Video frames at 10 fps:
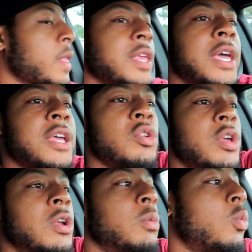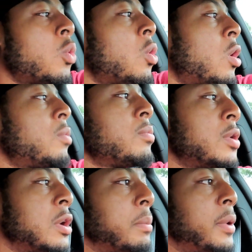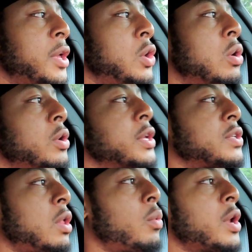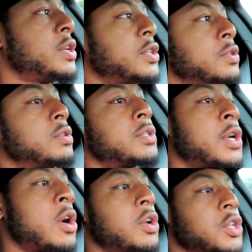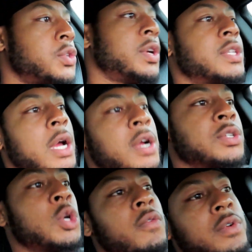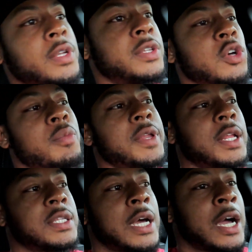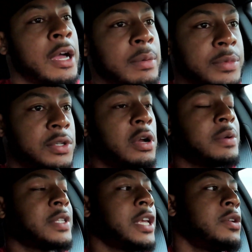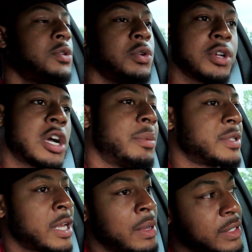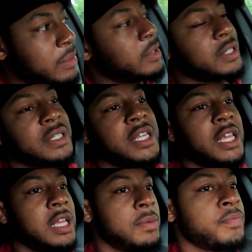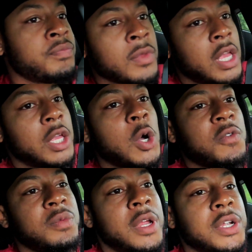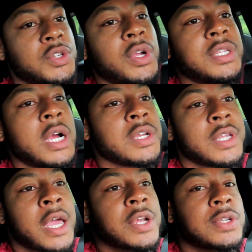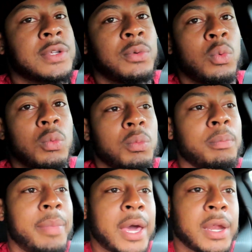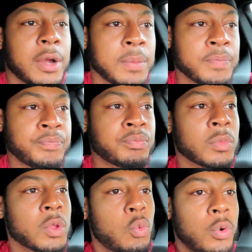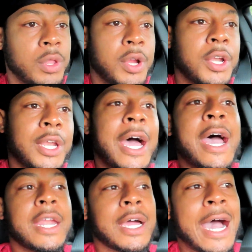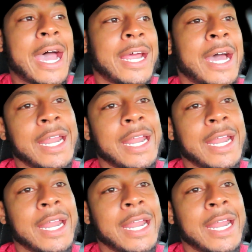yeah, you get them warm, but you don't necessarily want to just turn your street tires over so many times. You know what I'm saying? You do it a couple times, get them a little sticky, and go from there. Street tires are actually better when they're not hot.